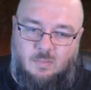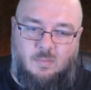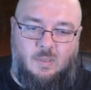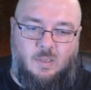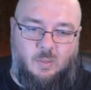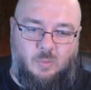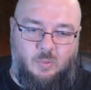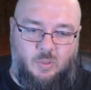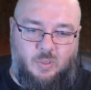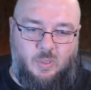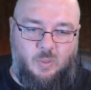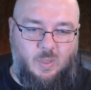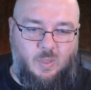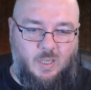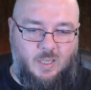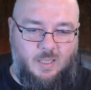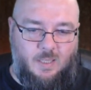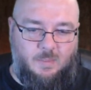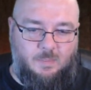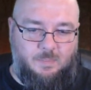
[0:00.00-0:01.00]
it'll still
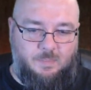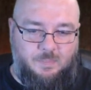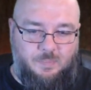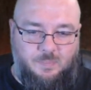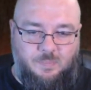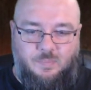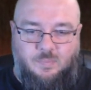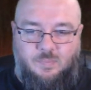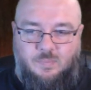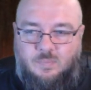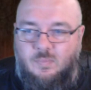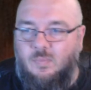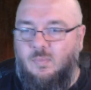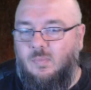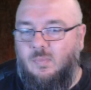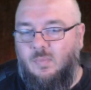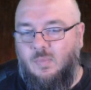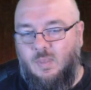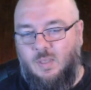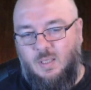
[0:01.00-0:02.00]
hurt.
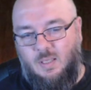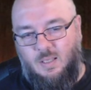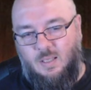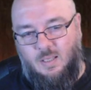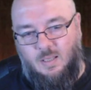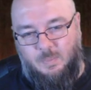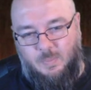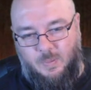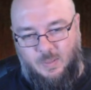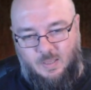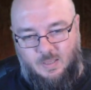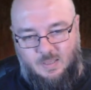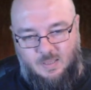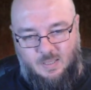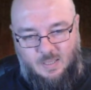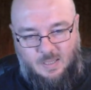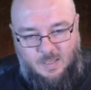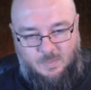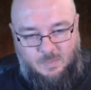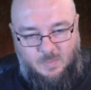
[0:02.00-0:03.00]
But
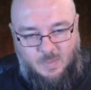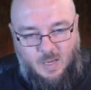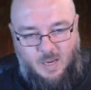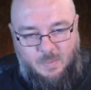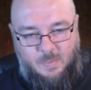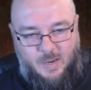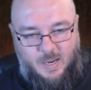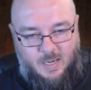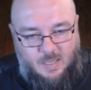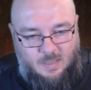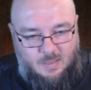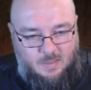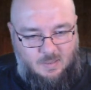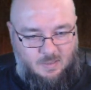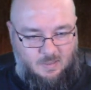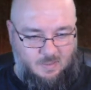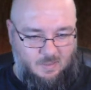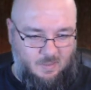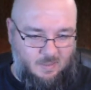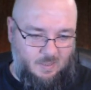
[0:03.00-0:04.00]
um, hi, Max.